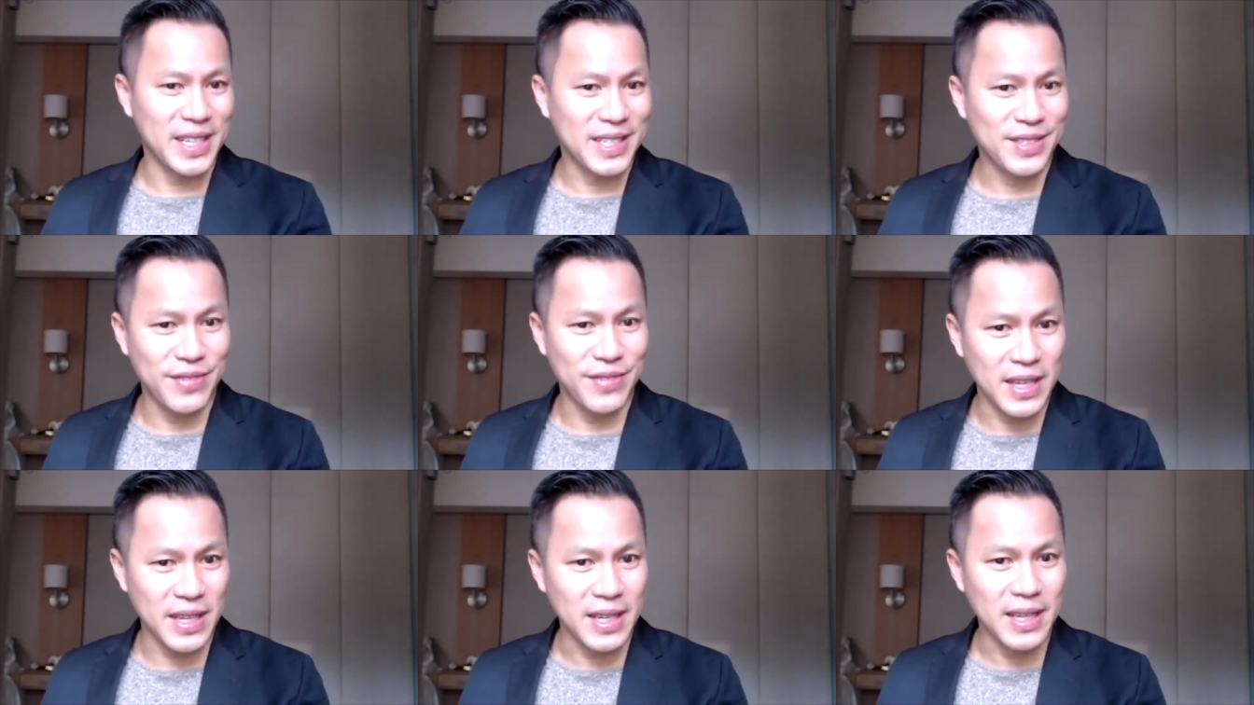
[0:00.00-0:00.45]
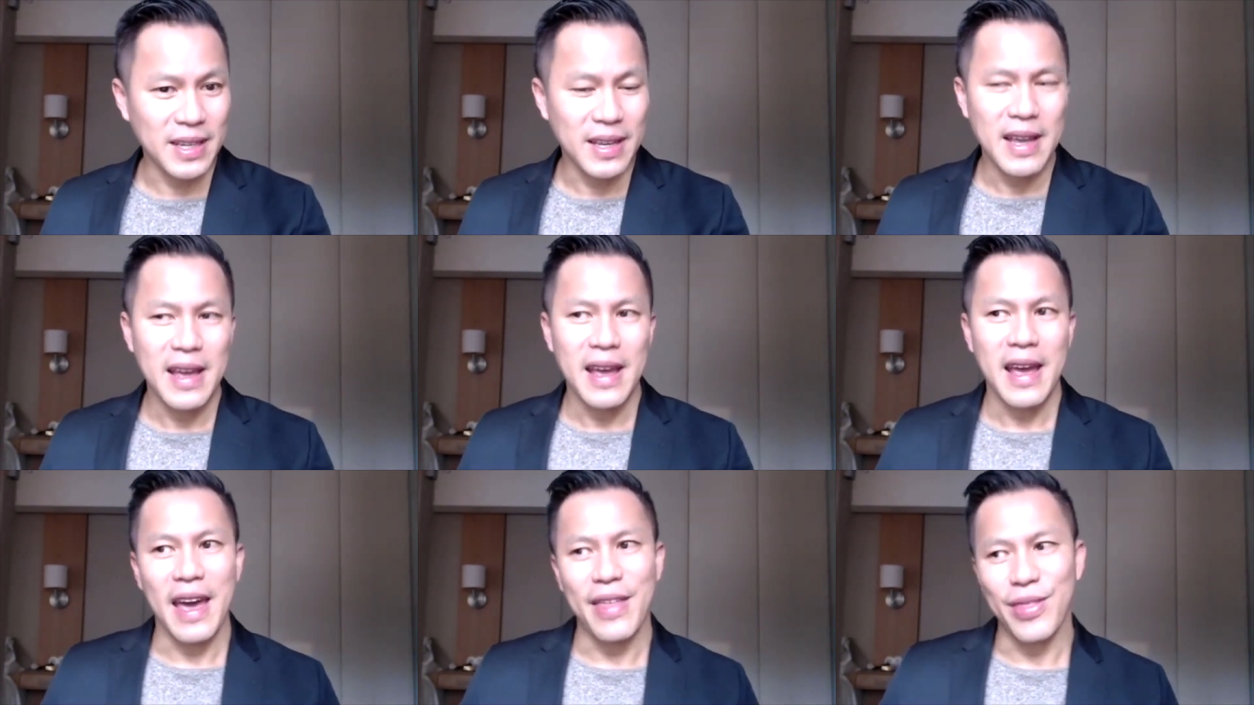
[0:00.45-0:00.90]
SV,
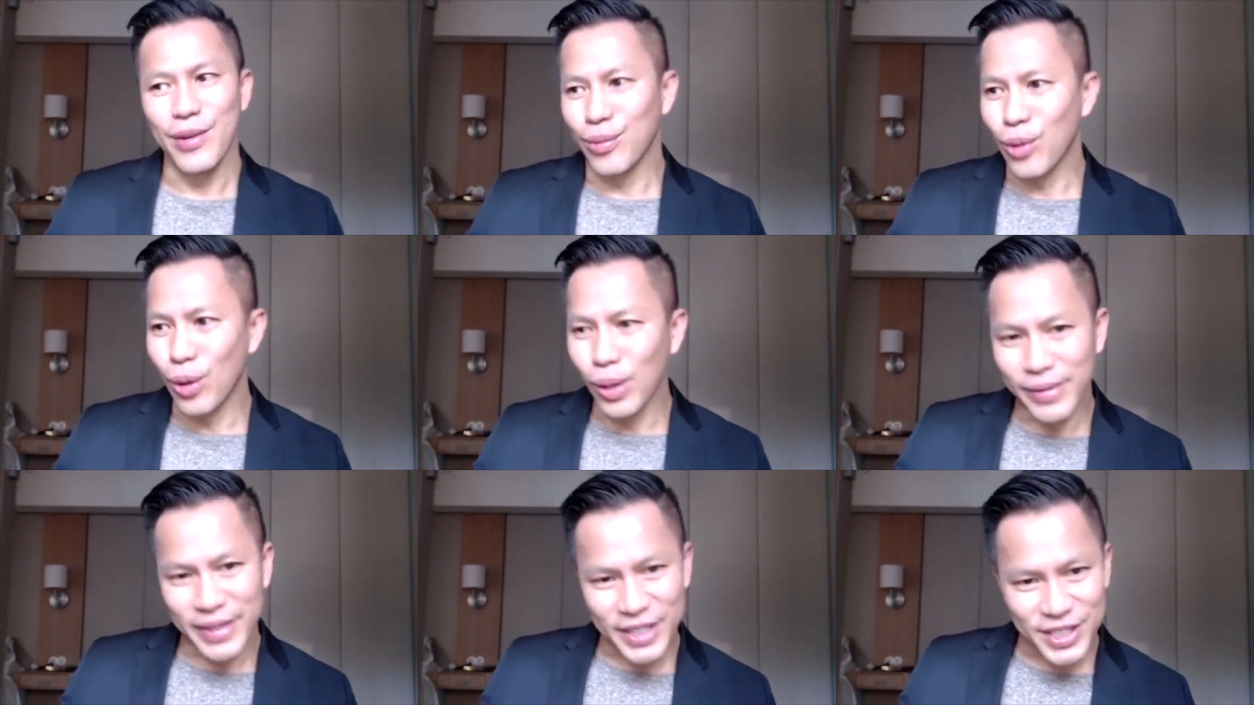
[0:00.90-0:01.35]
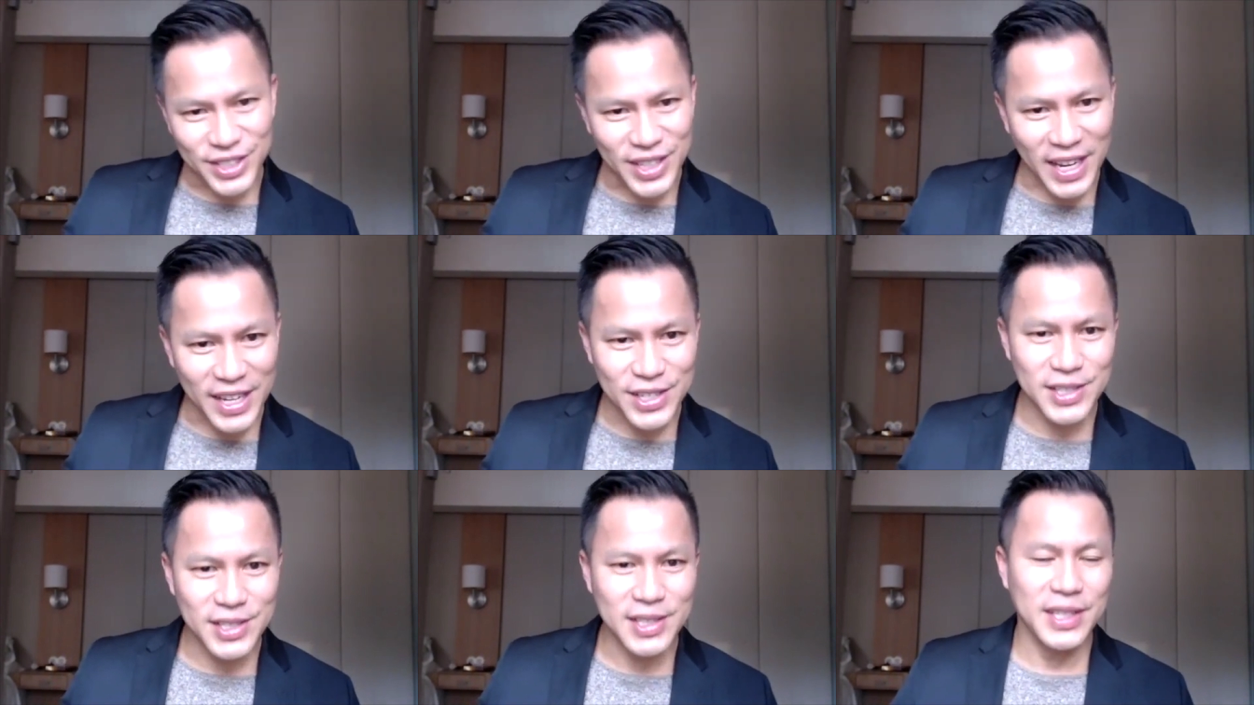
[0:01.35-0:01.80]
and the role of
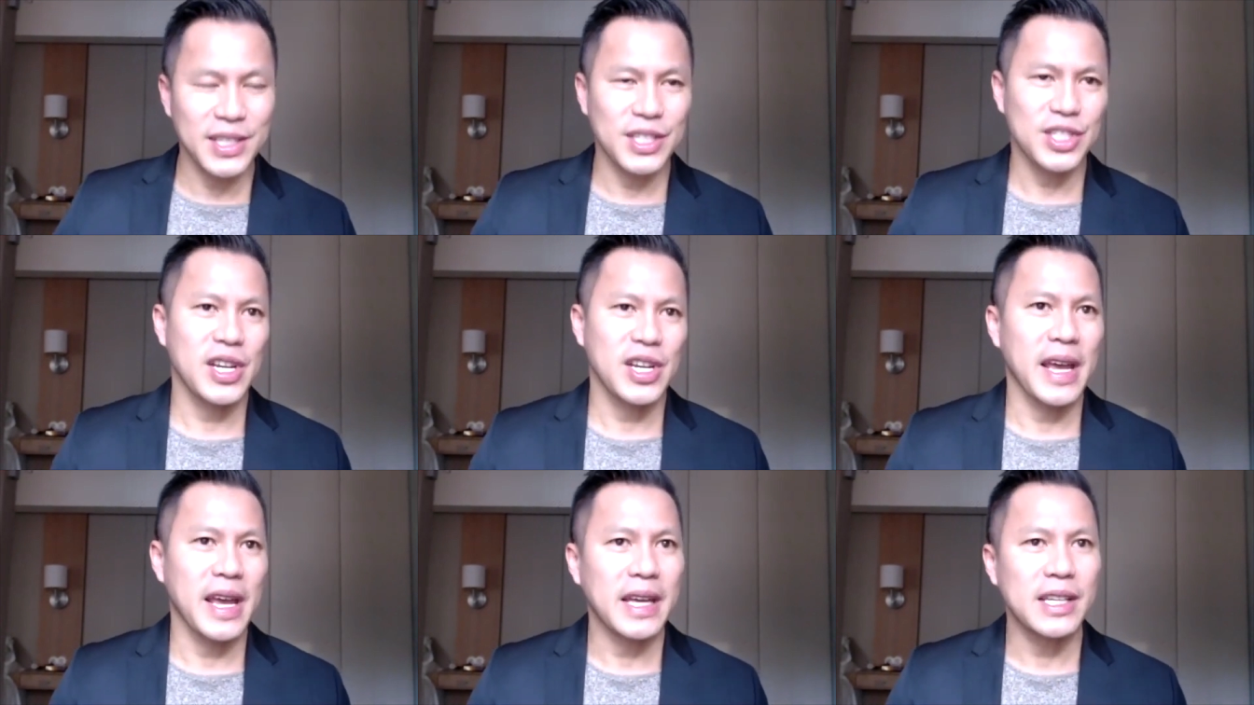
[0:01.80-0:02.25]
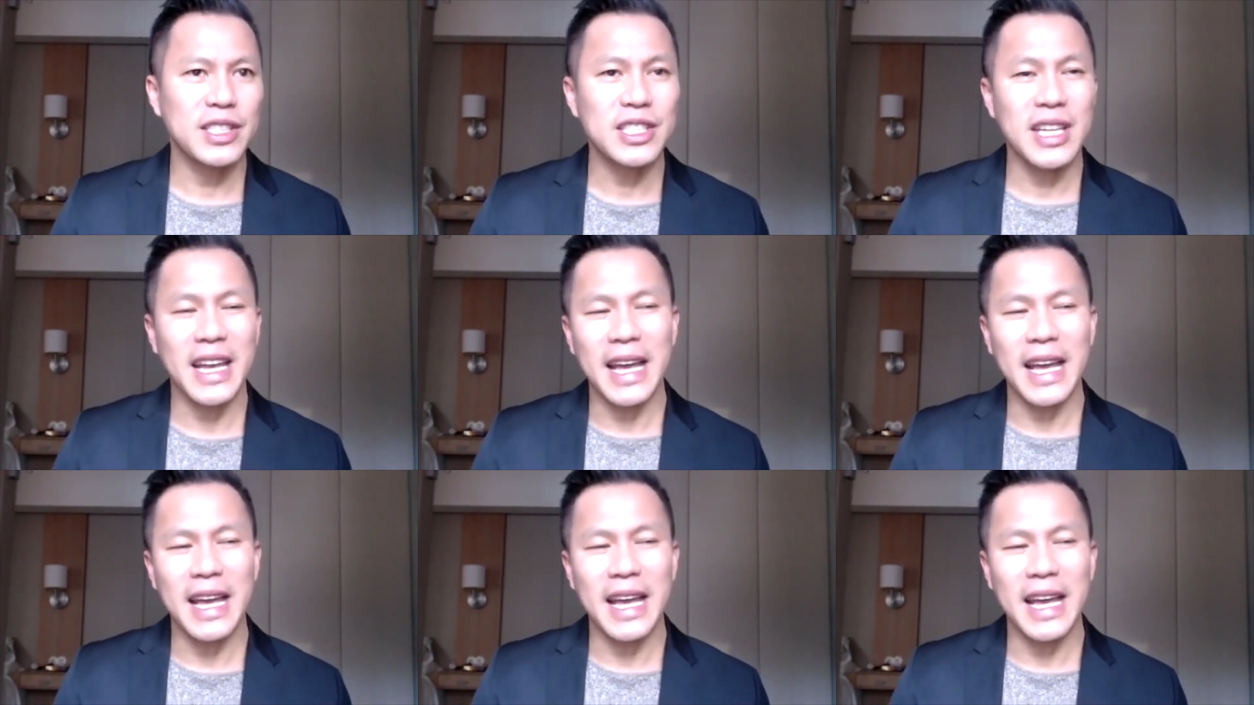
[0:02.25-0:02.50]
exchange is going to change.